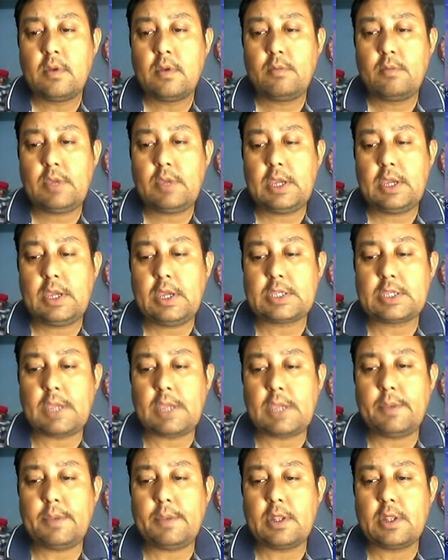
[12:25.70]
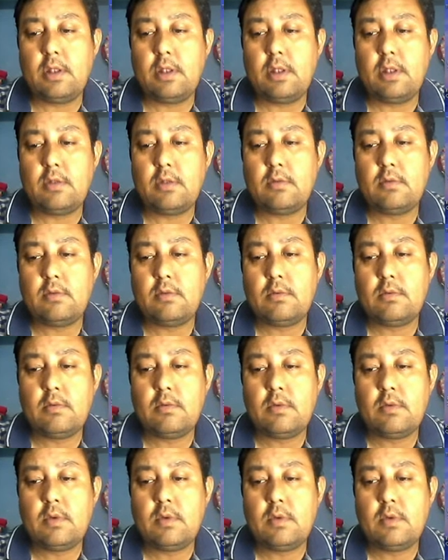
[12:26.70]
P is capital.
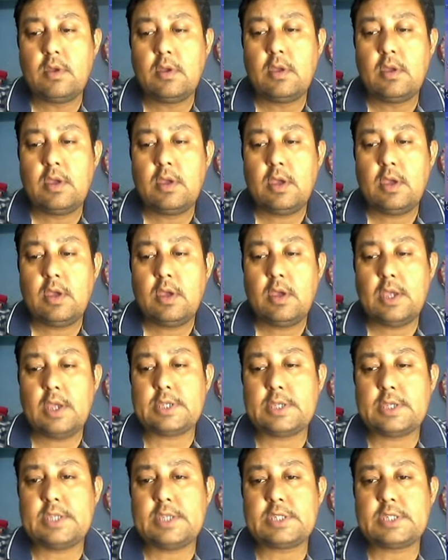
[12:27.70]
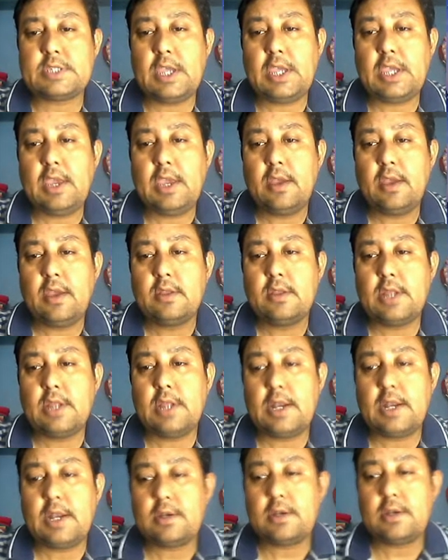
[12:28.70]
As I say
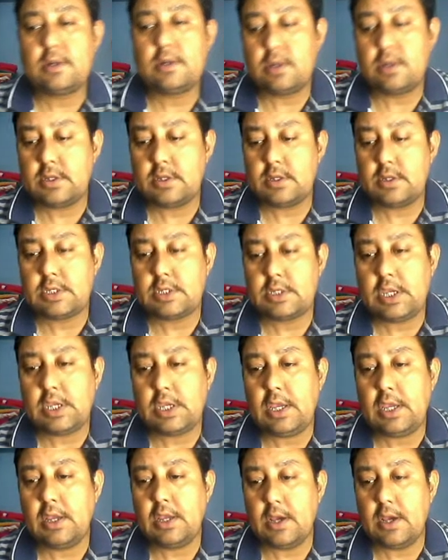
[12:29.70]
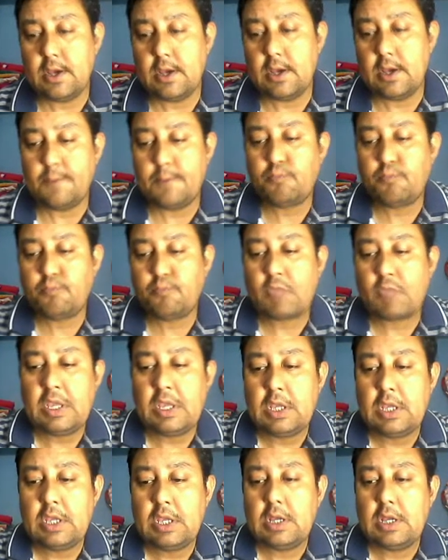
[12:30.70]
that C
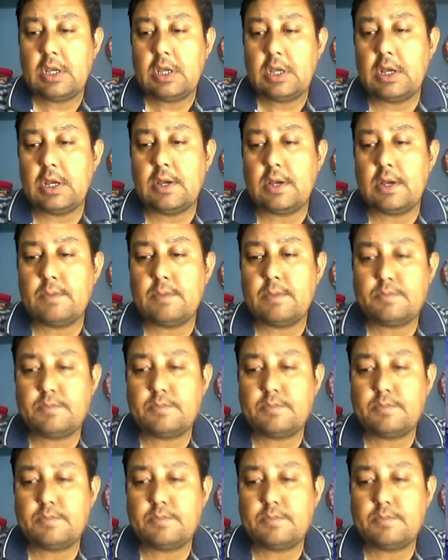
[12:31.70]
um,